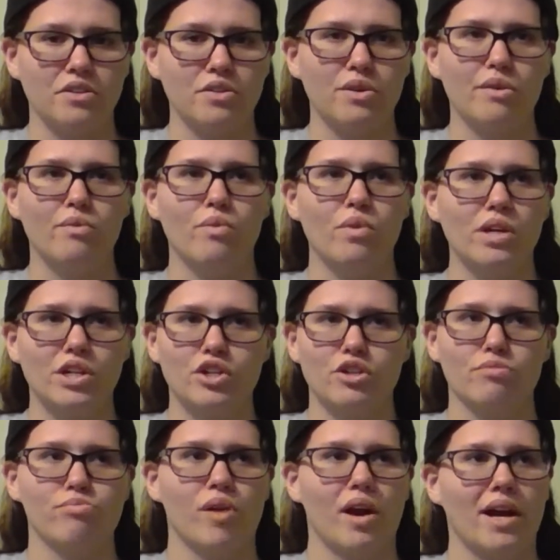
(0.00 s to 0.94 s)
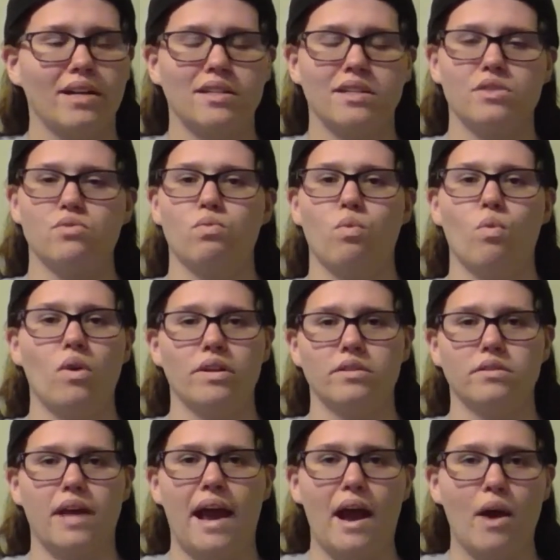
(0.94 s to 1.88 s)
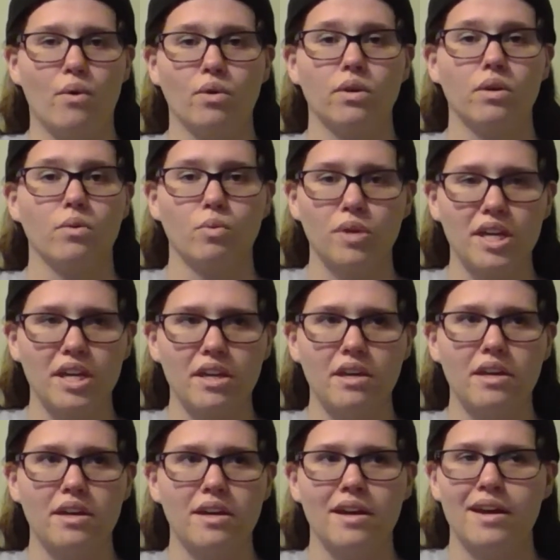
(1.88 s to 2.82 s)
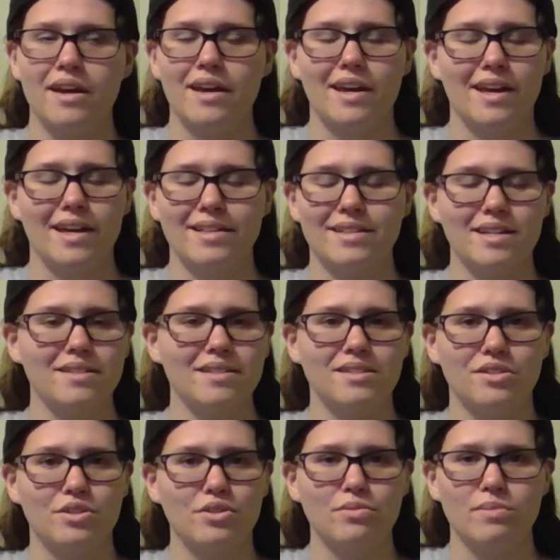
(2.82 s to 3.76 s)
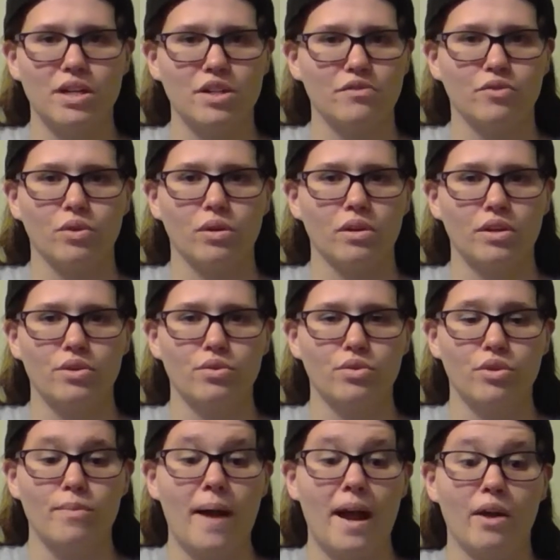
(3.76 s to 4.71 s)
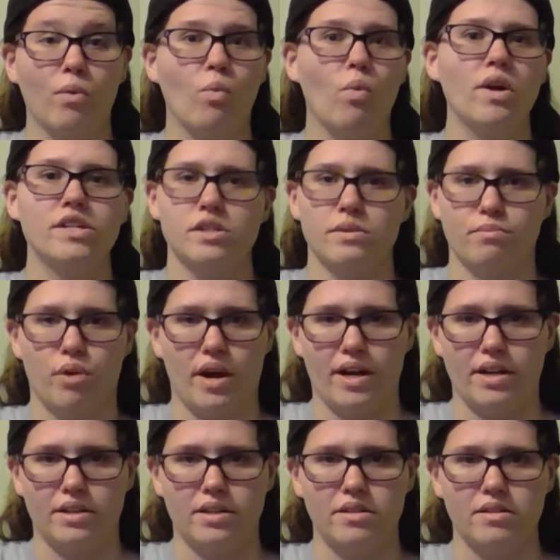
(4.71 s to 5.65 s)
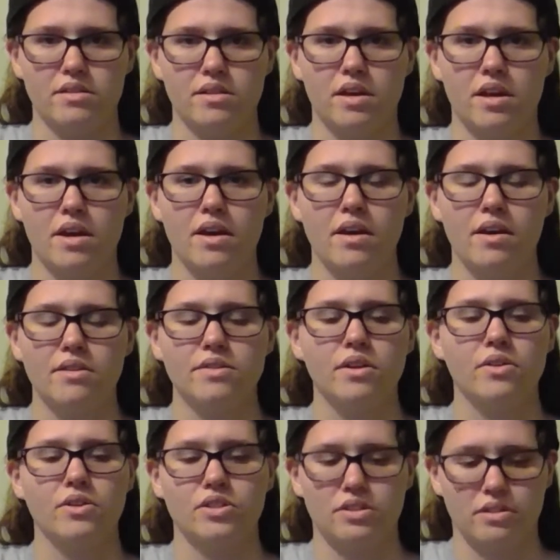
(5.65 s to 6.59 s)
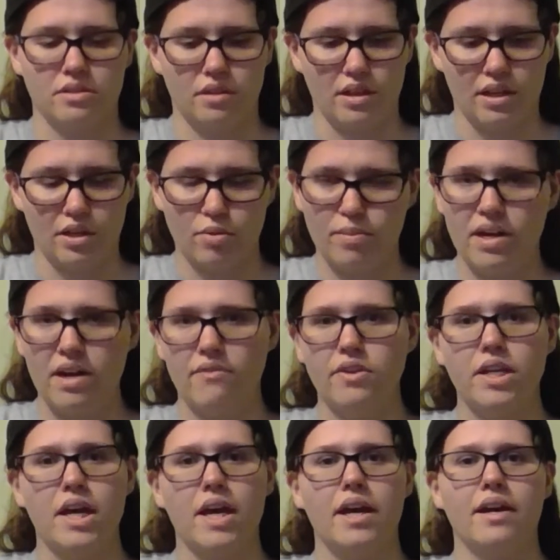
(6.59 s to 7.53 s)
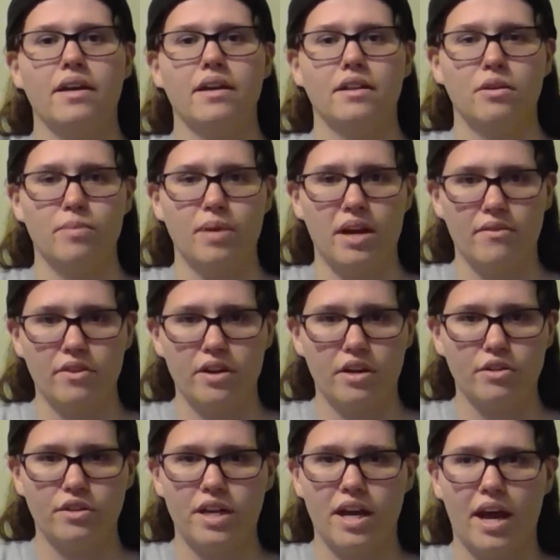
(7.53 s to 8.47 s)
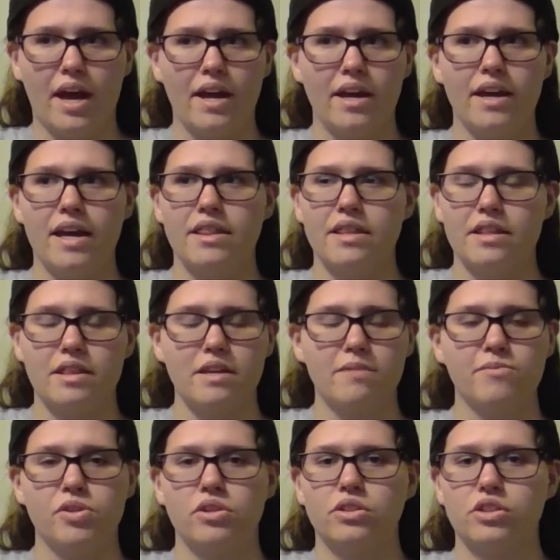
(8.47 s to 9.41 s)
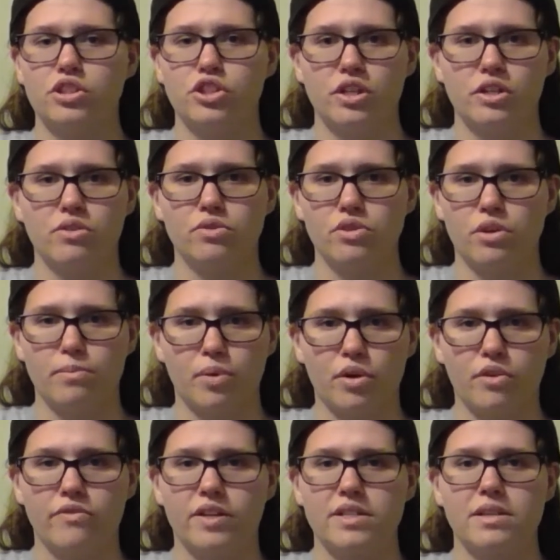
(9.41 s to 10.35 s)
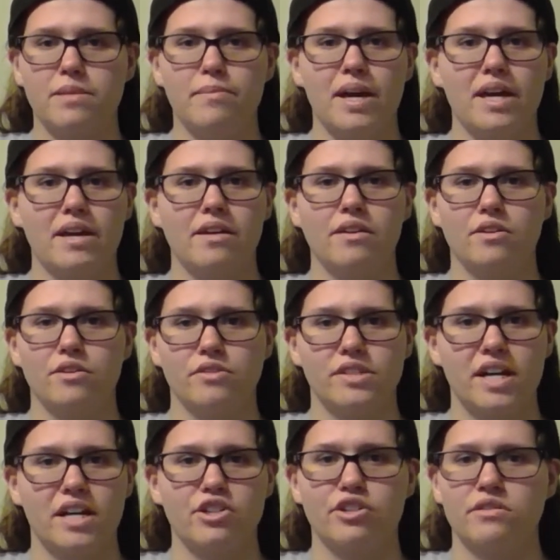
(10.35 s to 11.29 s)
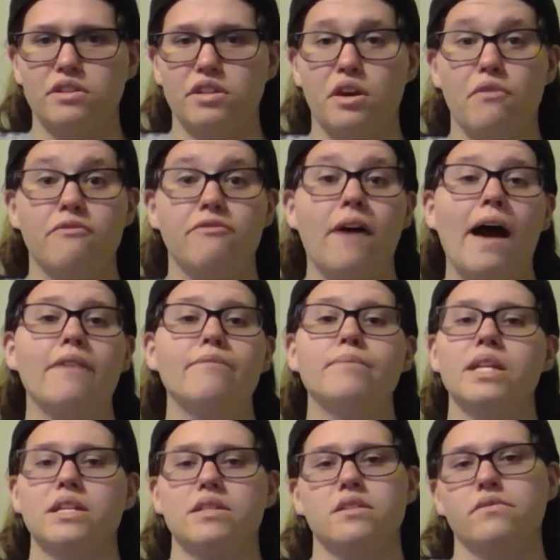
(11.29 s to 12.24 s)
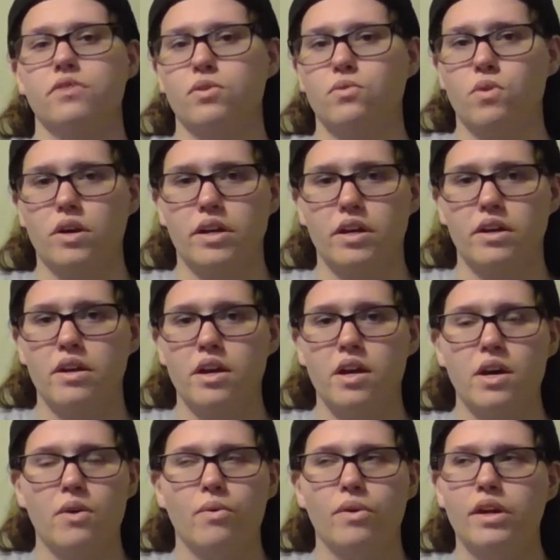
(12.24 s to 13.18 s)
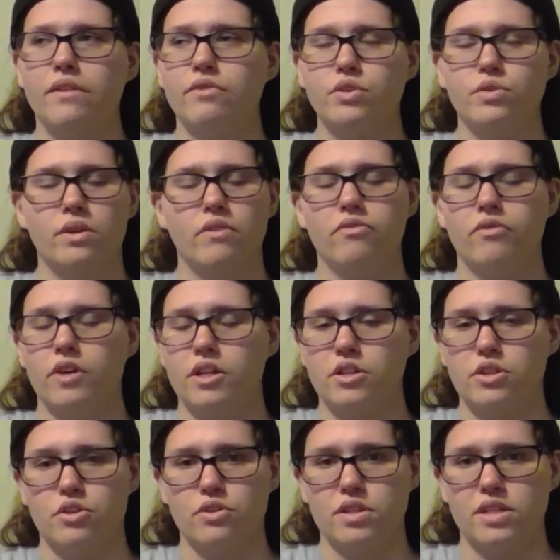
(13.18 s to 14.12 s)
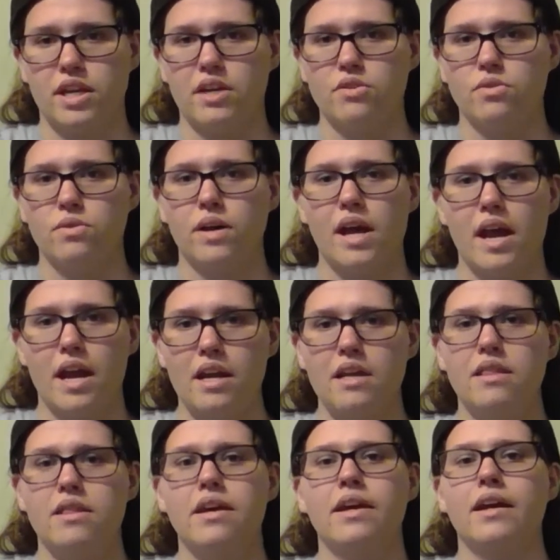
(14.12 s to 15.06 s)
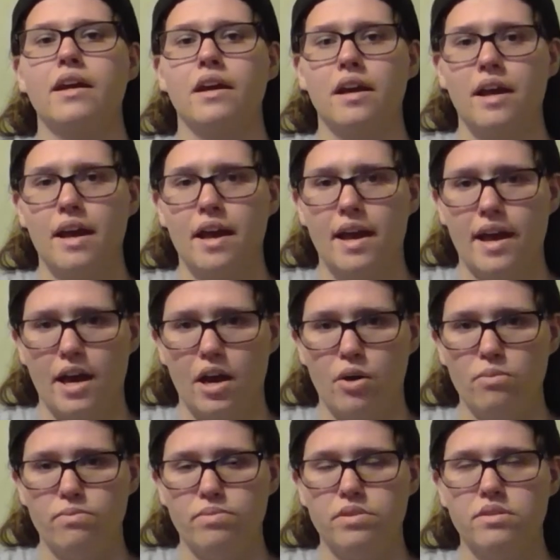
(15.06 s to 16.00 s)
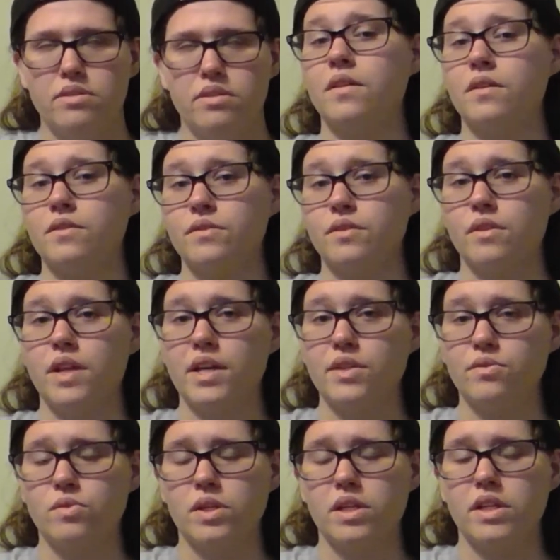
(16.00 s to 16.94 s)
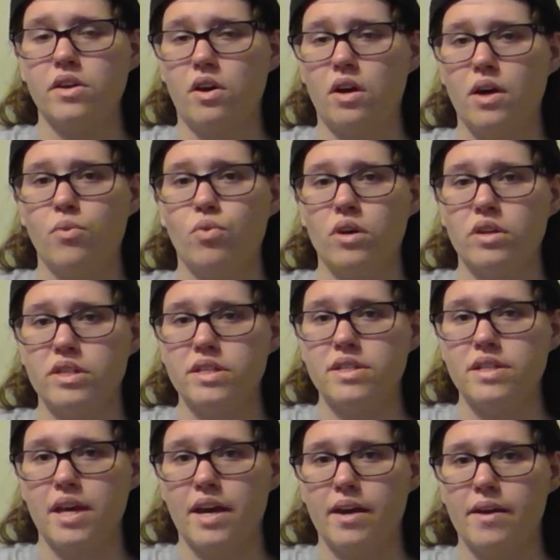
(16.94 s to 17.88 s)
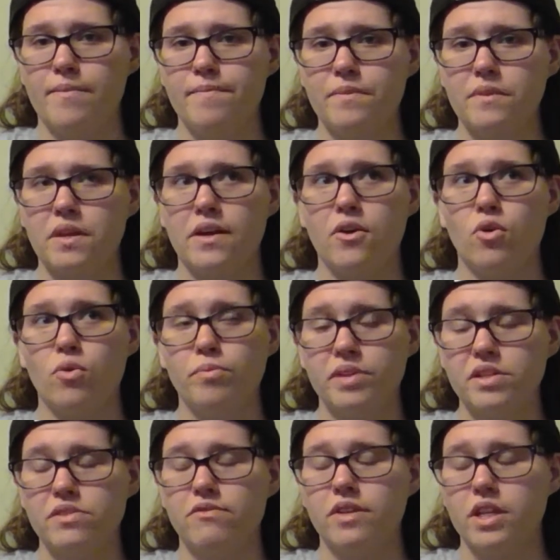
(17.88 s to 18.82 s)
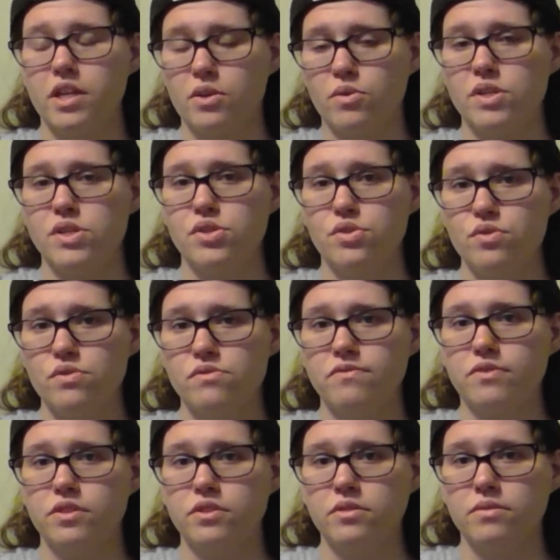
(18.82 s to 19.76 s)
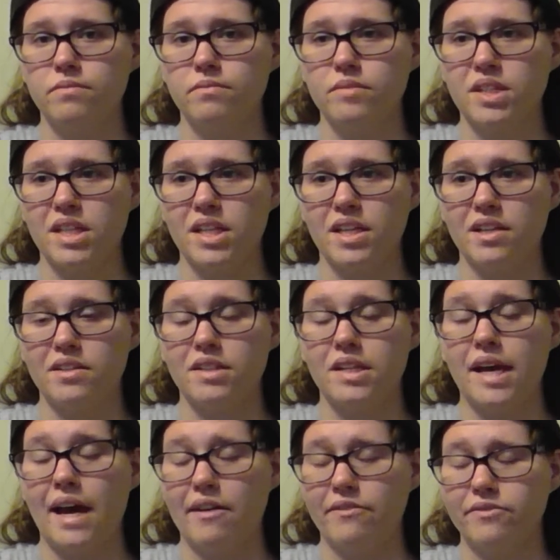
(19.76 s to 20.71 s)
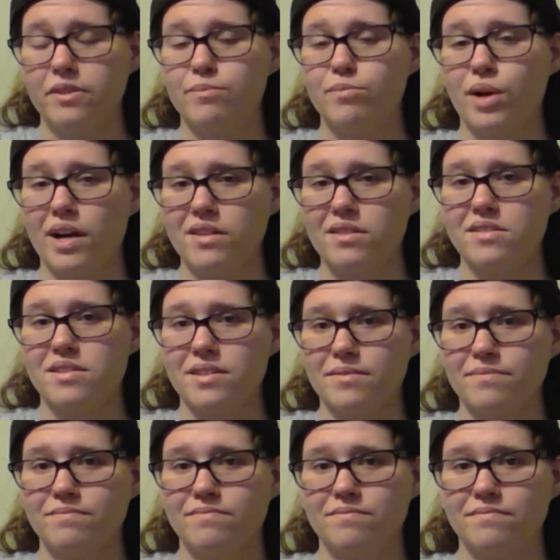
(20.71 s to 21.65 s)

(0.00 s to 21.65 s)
You don't want to just practice 1 hour a week. It doesn't do much for you no matter what you practice. So it's a little bit every day, a little bit every other day, and the theme songs and jingles are perfect to make your session, 5 minutes if you want it. Whatever you can fit into your schedule. Anything helps. So that's really all I wanted to say. I hope this video was useful, and have fun practicing.